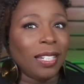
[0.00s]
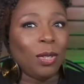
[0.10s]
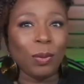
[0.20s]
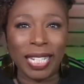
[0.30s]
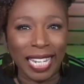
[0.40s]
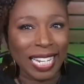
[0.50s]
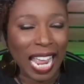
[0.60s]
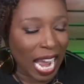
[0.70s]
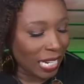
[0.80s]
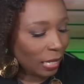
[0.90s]
You
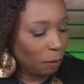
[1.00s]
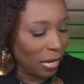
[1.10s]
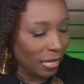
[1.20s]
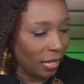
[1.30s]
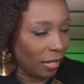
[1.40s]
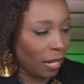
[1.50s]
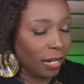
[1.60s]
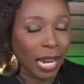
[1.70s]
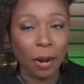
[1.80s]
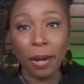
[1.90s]
cannot miss it.
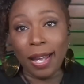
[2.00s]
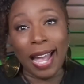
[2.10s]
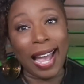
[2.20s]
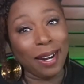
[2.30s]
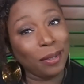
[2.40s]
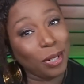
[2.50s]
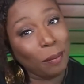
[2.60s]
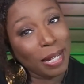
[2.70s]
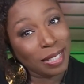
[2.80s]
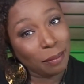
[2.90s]
Now, I don't know
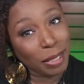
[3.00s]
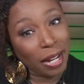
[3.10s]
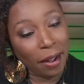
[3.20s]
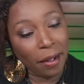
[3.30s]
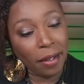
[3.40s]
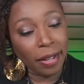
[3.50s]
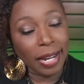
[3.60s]
about some of y'all.